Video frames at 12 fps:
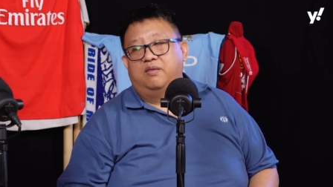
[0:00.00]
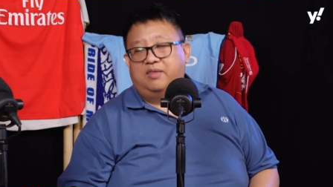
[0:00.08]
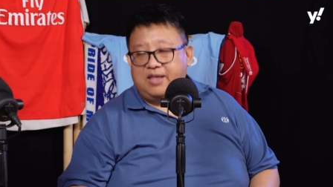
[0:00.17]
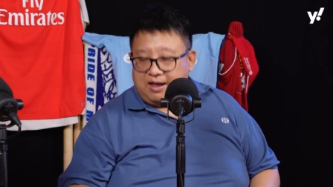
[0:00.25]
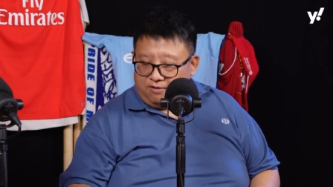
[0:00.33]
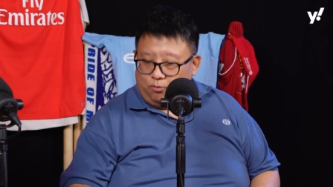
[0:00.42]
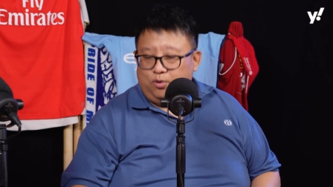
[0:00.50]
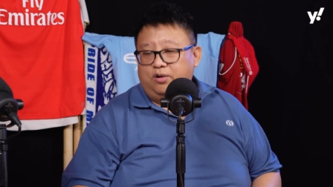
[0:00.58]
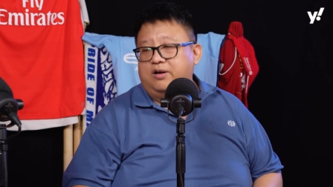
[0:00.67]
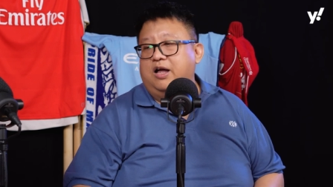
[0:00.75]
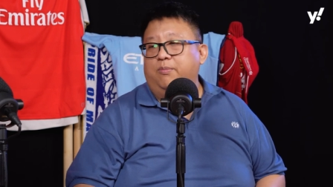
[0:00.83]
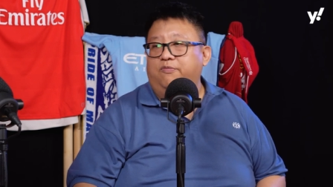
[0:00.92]
that
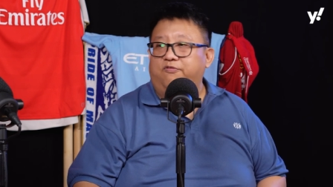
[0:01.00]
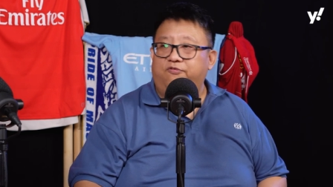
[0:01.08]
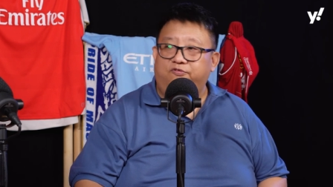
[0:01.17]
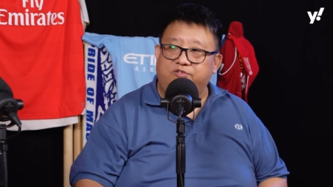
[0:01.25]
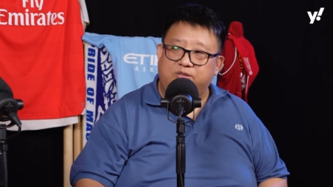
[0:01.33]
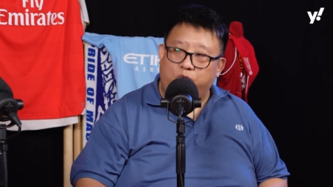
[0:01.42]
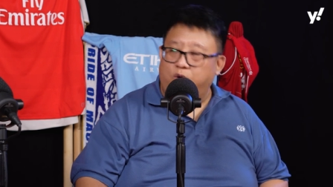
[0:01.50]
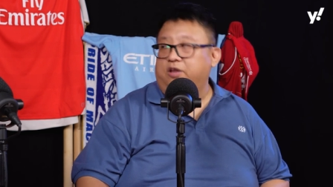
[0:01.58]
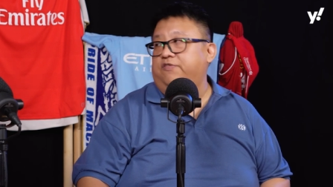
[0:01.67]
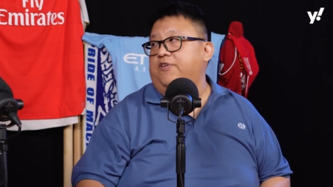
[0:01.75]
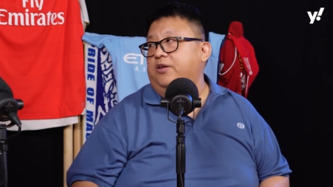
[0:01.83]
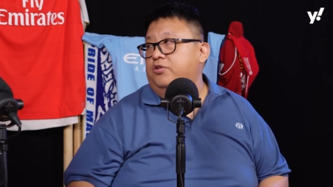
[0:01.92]
World Cup
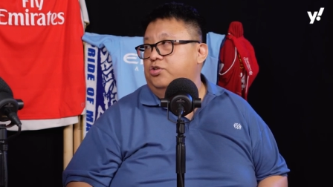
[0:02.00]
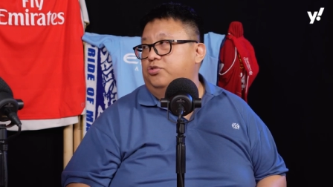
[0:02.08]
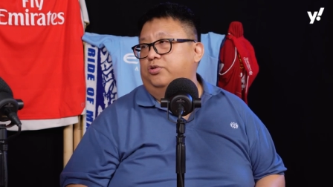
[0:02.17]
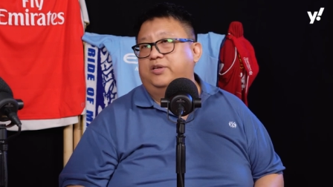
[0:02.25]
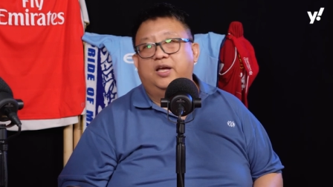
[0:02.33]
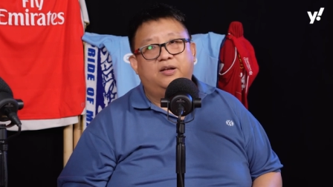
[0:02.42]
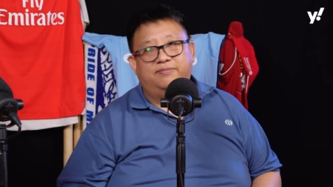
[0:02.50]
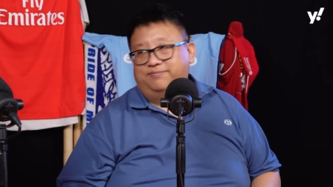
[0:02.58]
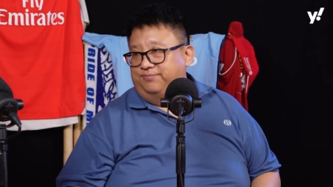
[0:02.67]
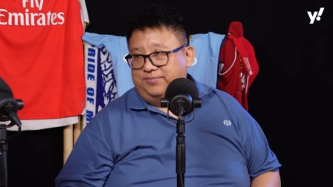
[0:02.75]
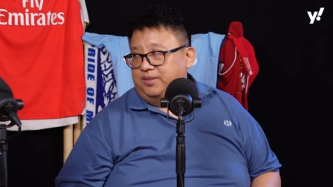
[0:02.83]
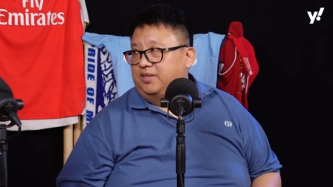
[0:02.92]
quarterfinal showed that
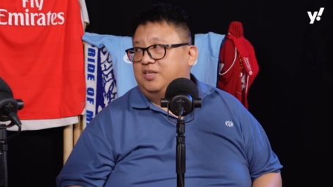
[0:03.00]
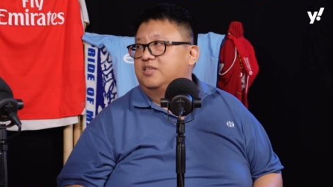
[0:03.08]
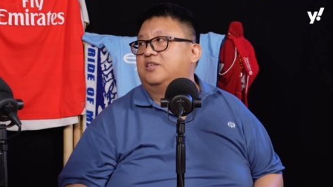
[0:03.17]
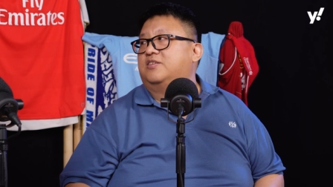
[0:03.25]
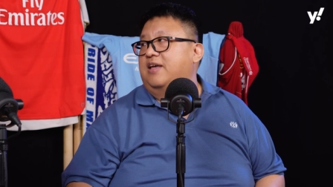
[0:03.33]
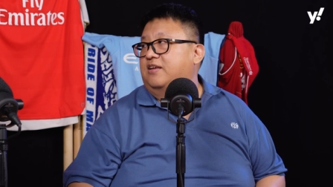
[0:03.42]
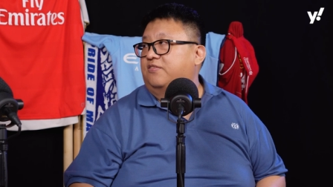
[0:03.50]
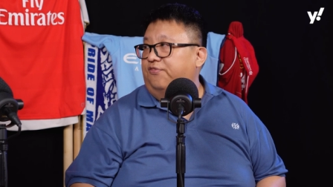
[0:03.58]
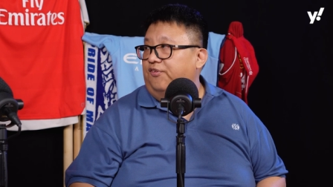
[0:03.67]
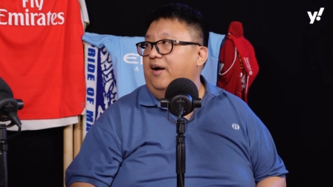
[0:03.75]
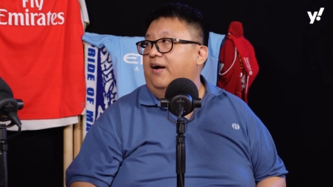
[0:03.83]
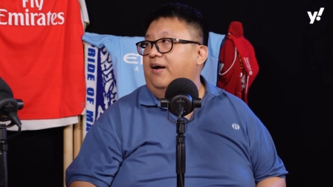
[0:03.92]
this is as
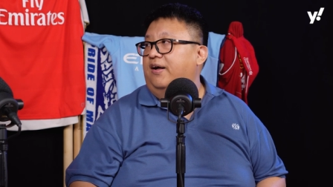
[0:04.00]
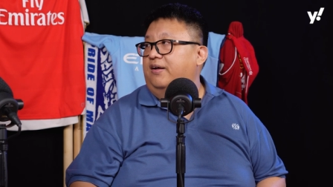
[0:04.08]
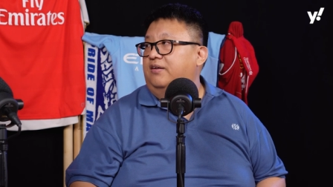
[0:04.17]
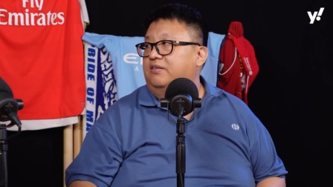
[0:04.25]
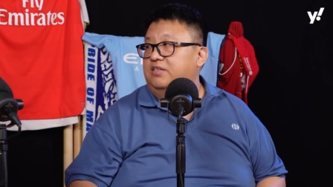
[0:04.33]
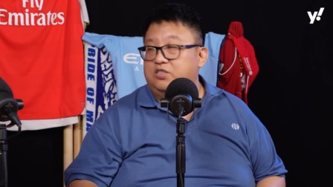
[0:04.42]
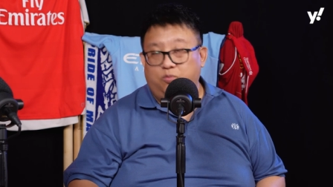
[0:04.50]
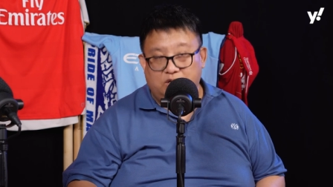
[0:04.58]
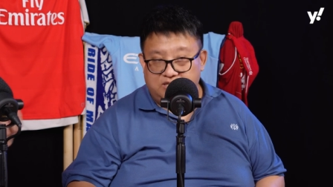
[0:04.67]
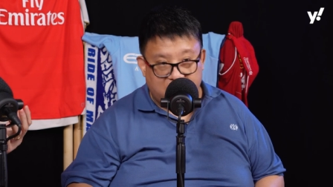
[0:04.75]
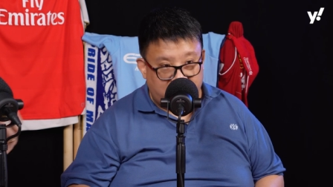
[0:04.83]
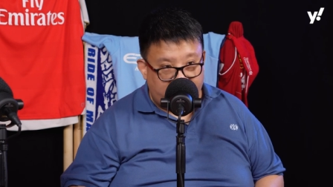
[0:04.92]
far. This
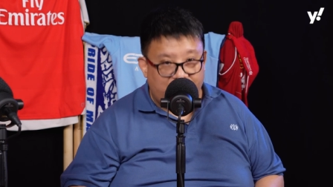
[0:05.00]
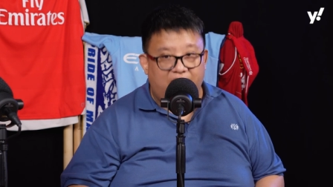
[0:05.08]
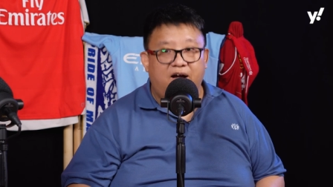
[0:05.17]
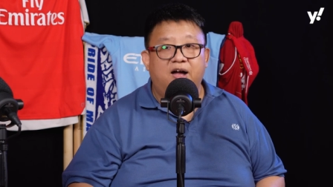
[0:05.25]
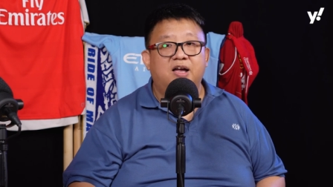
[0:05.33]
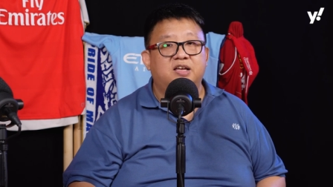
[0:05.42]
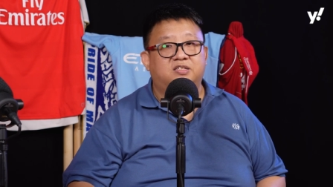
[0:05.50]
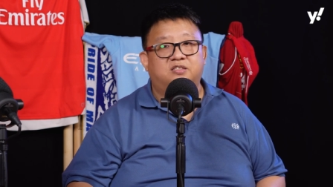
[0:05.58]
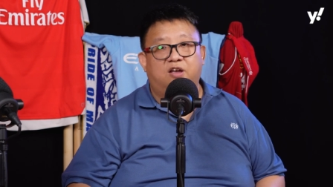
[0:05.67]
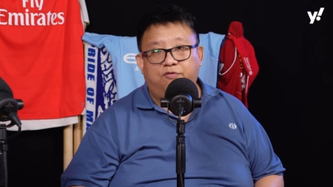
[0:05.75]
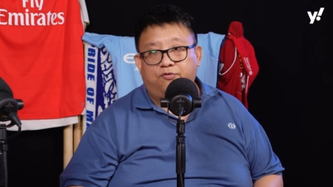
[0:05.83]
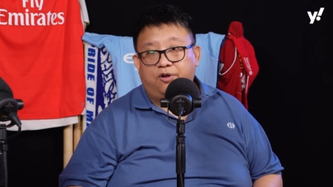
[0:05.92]
was as far as
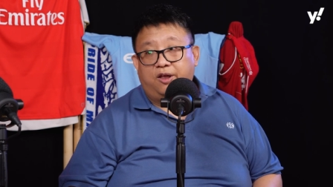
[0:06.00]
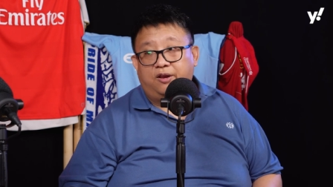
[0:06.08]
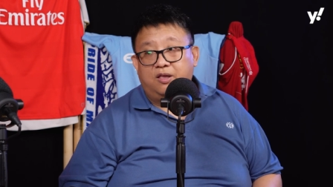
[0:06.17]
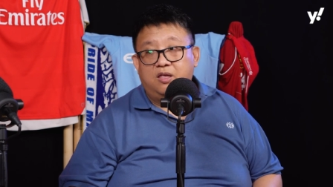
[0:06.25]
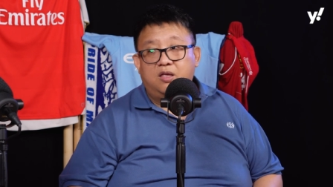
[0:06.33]
Southgate,